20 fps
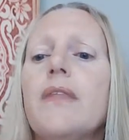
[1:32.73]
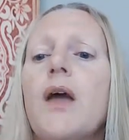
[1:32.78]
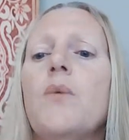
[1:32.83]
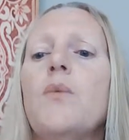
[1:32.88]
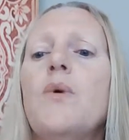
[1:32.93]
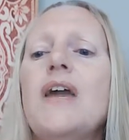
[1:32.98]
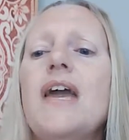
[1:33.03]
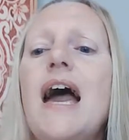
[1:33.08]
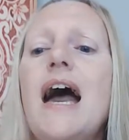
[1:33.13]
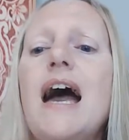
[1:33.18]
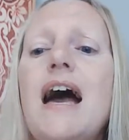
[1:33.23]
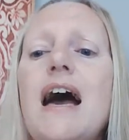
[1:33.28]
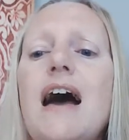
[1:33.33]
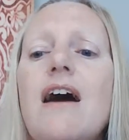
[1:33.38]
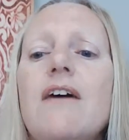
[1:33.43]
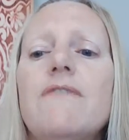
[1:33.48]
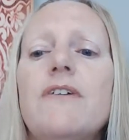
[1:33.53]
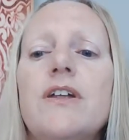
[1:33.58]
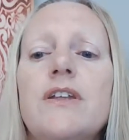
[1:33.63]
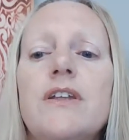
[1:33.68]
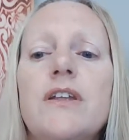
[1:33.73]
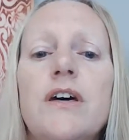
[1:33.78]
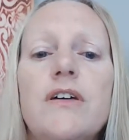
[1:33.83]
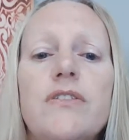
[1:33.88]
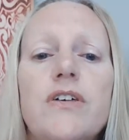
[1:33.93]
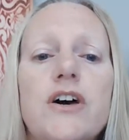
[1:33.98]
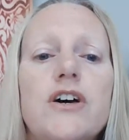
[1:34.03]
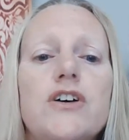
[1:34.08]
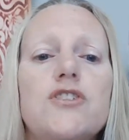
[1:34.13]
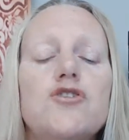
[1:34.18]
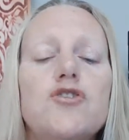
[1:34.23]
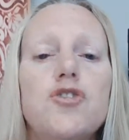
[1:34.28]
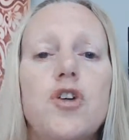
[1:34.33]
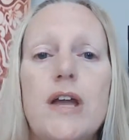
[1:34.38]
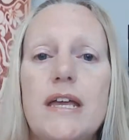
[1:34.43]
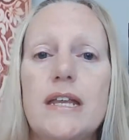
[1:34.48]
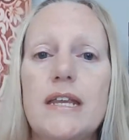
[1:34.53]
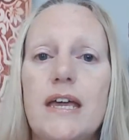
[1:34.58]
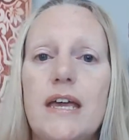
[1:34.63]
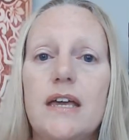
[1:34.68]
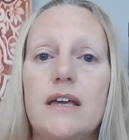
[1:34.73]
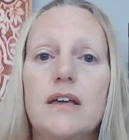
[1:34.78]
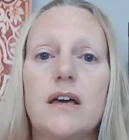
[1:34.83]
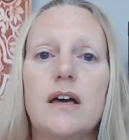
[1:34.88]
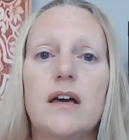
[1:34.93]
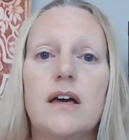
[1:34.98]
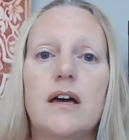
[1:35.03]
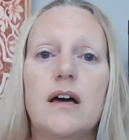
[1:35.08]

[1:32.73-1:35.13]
We have another training